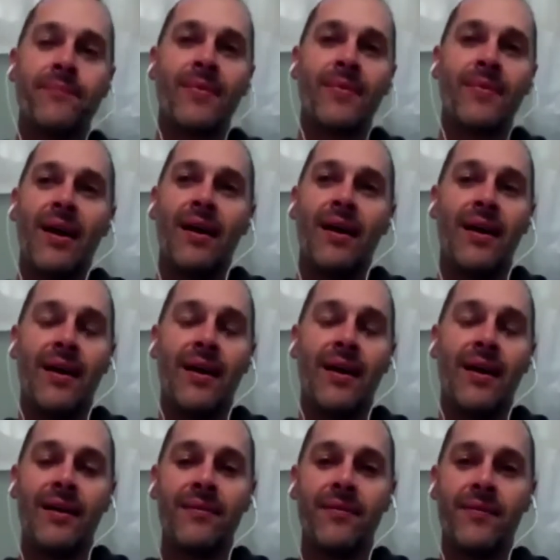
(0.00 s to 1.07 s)
have
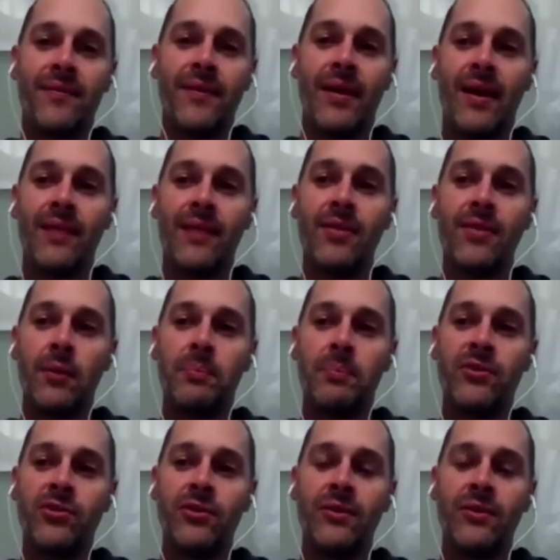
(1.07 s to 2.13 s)
had the
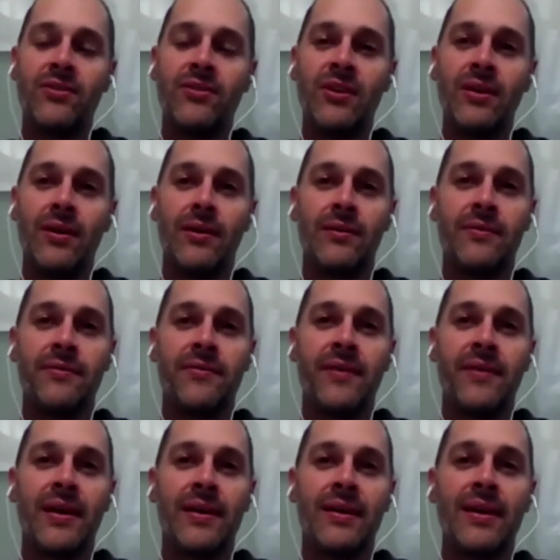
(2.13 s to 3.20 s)
opportunity of
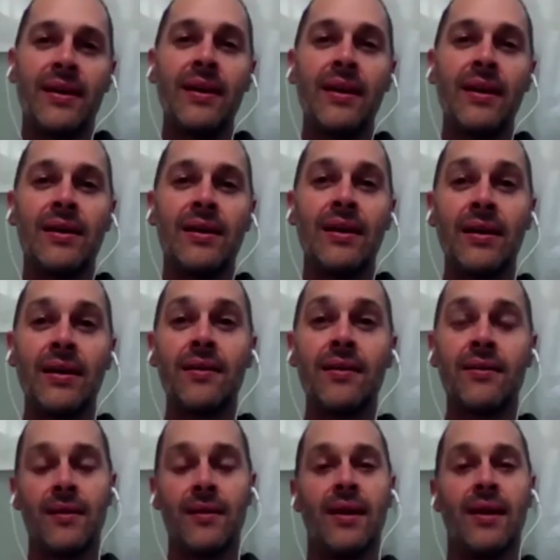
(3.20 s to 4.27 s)
getting a young
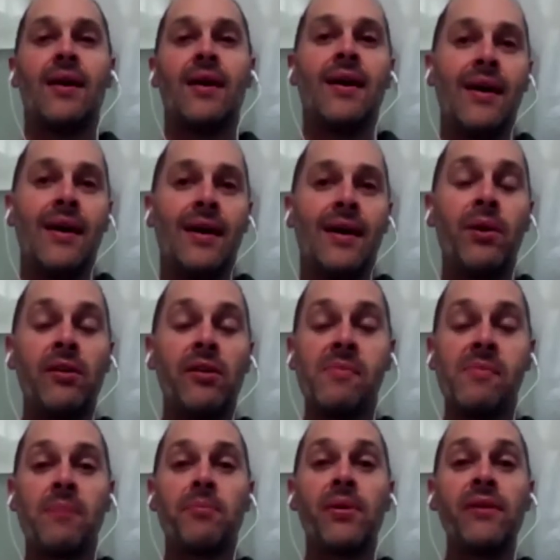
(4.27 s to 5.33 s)
one of my
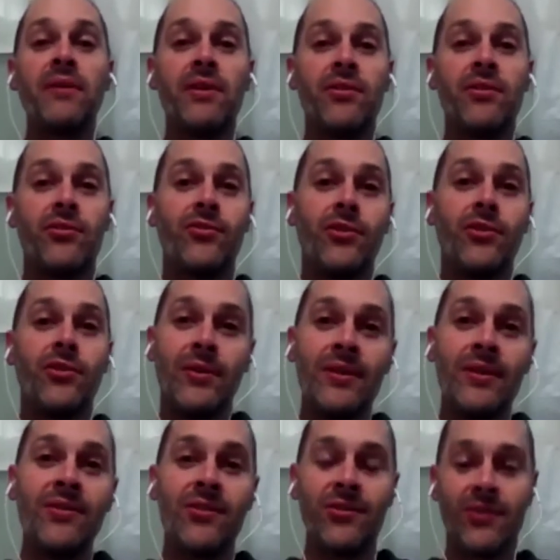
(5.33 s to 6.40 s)
previous
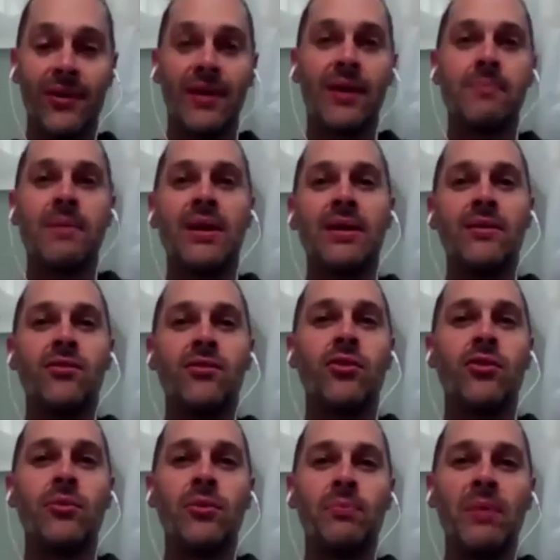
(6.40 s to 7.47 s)
students to come in
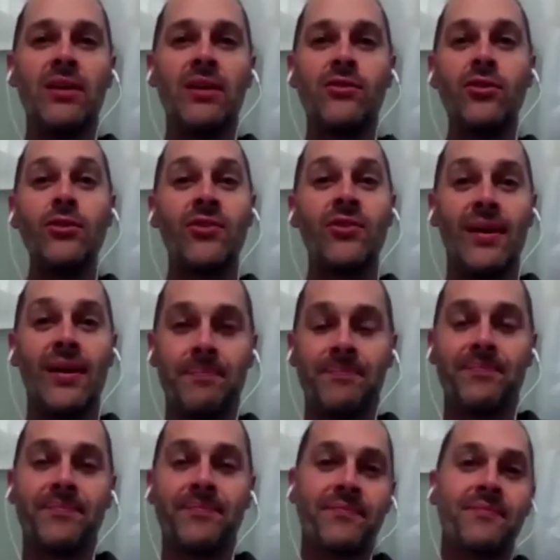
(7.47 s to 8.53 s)
to be a tutor,
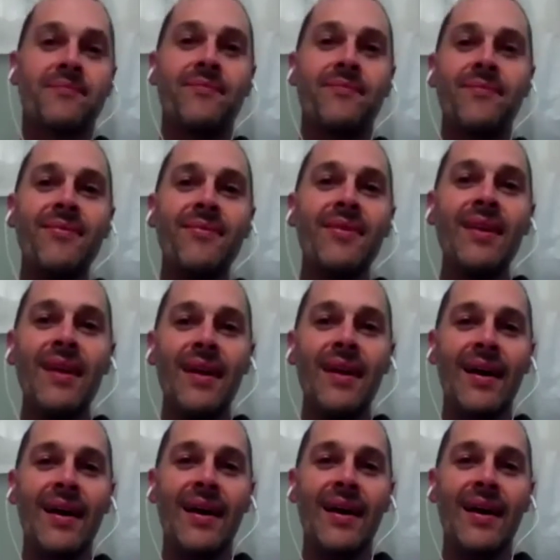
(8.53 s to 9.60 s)

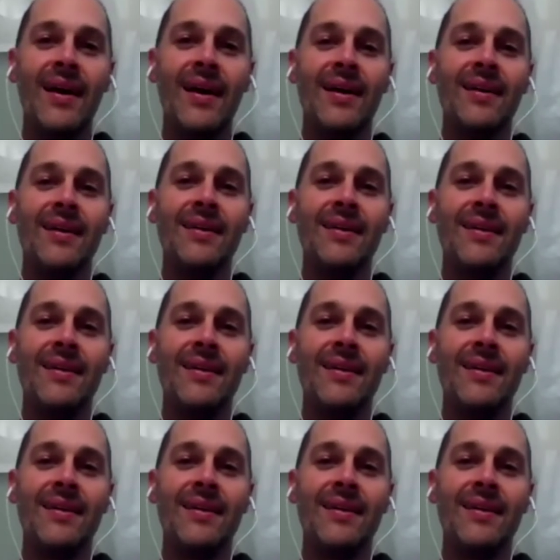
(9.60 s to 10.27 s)
and